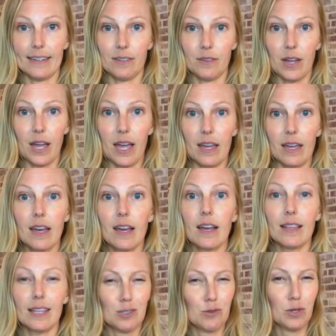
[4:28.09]
Okay,
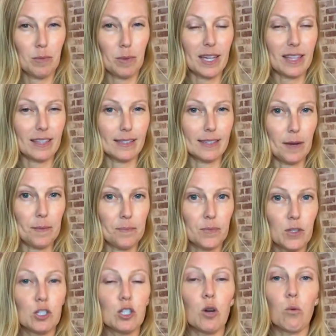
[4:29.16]
let's really break this down.
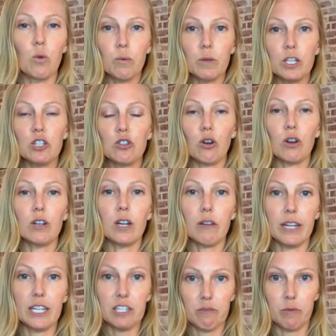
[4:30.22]
So when we shorten our
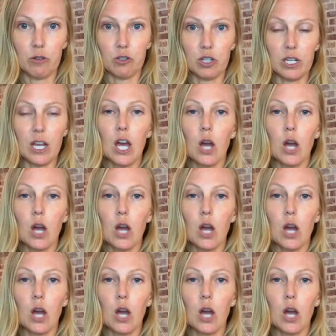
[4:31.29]
range of motion,